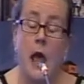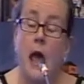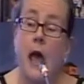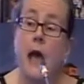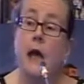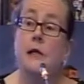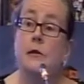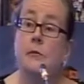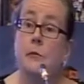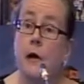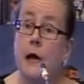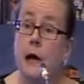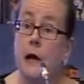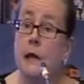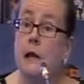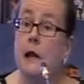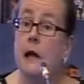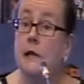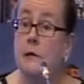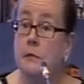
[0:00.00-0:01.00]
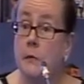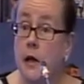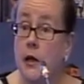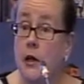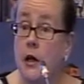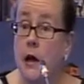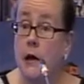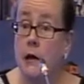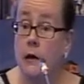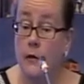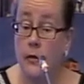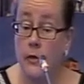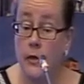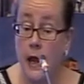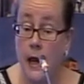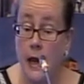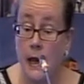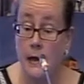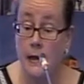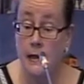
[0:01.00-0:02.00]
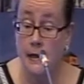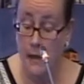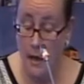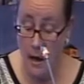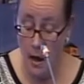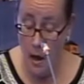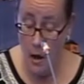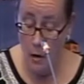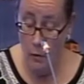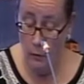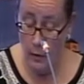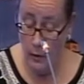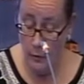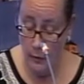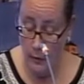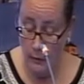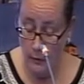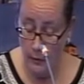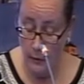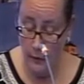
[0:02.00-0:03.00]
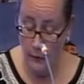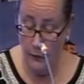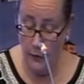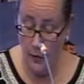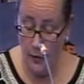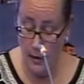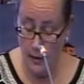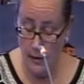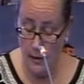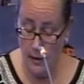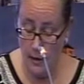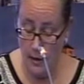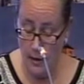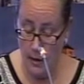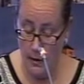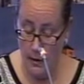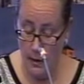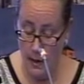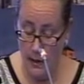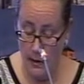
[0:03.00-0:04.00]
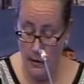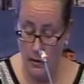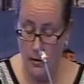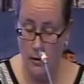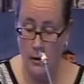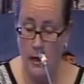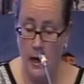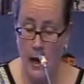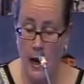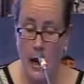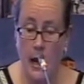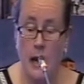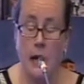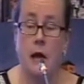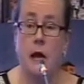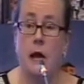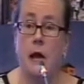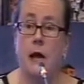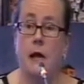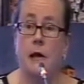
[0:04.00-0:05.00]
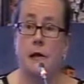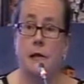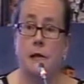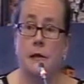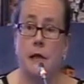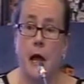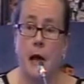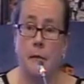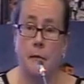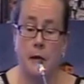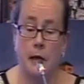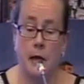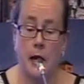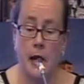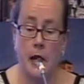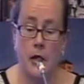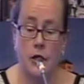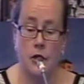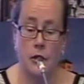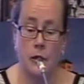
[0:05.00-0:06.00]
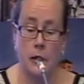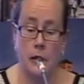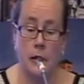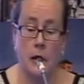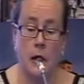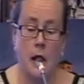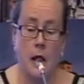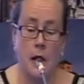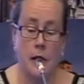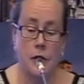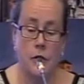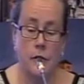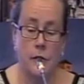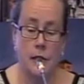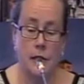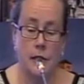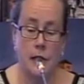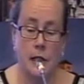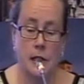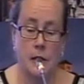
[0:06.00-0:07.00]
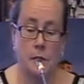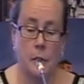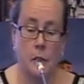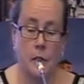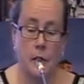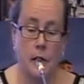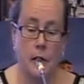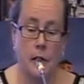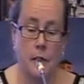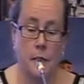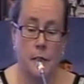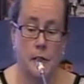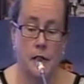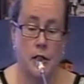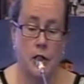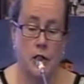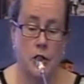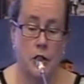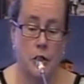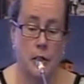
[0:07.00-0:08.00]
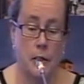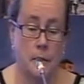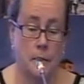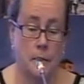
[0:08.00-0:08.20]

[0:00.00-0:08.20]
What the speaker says: as well as many other things. What we will be focusing on here today is the application to assess body composition.